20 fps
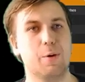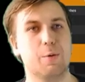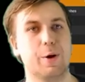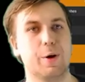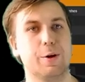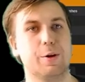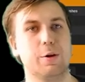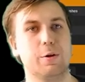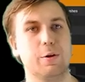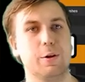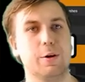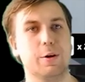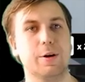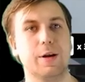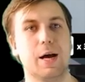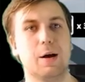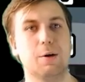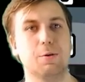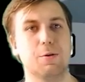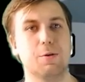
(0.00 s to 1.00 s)
where you'll learn
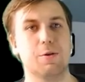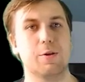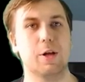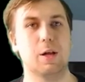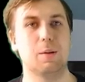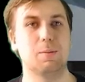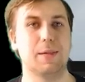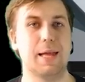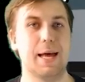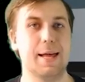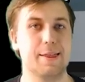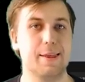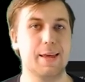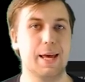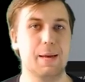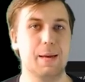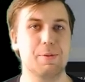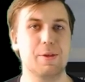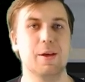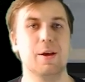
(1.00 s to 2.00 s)
how to sculpt
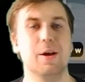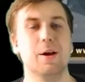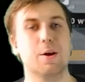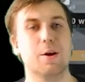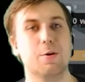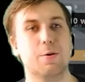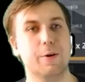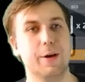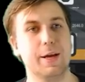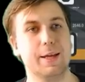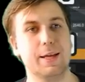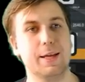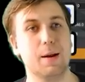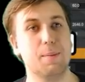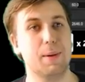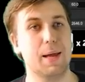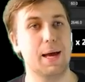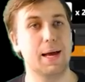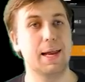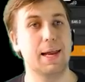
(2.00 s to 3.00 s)
landscapes, create and
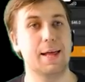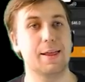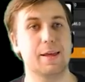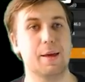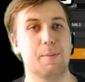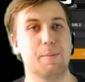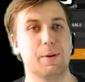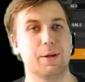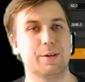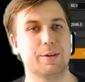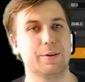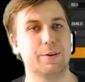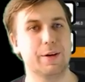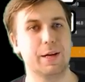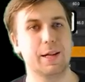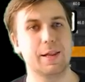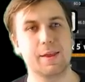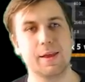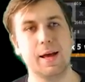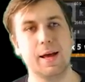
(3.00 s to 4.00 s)
apply landscape
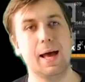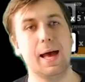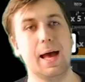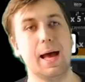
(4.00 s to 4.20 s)
materials,